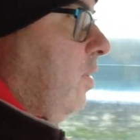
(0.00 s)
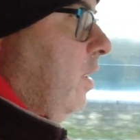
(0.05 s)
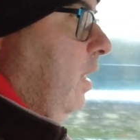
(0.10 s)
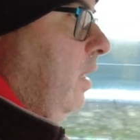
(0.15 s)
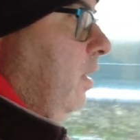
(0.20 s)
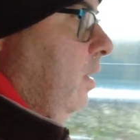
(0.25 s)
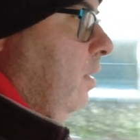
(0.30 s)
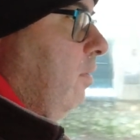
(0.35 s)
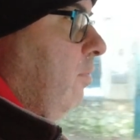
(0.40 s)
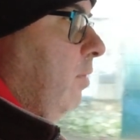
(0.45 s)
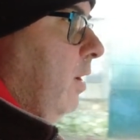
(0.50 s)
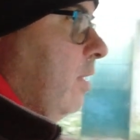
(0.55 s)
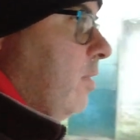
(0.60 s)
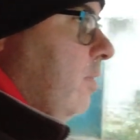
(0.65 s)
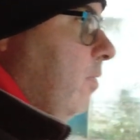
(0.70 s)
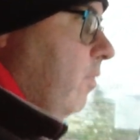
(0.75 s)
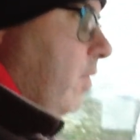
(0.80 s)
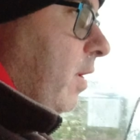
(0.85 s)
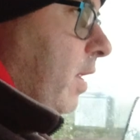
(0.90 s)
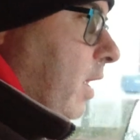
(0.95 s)
seen in the
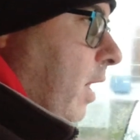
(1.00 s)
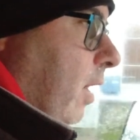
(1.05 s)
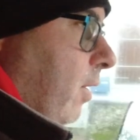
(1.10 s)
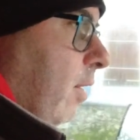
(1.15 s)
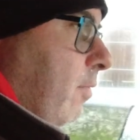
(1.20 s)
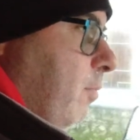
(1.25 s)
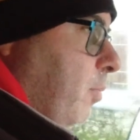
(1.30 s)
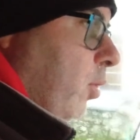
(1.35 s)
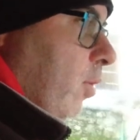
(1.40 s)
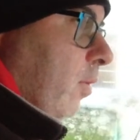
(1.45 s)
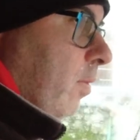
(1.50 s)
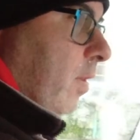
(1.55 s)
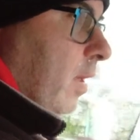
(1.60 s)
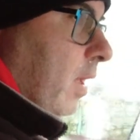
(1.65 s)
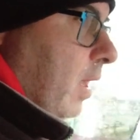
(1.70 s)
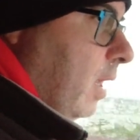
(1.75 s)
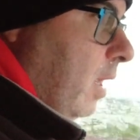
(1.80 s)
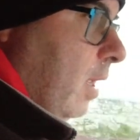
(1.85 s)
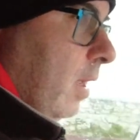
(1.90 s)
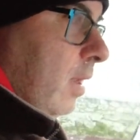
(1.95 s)
recent video, I put
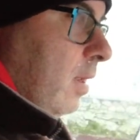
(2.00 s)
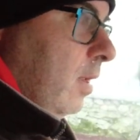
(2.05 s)
the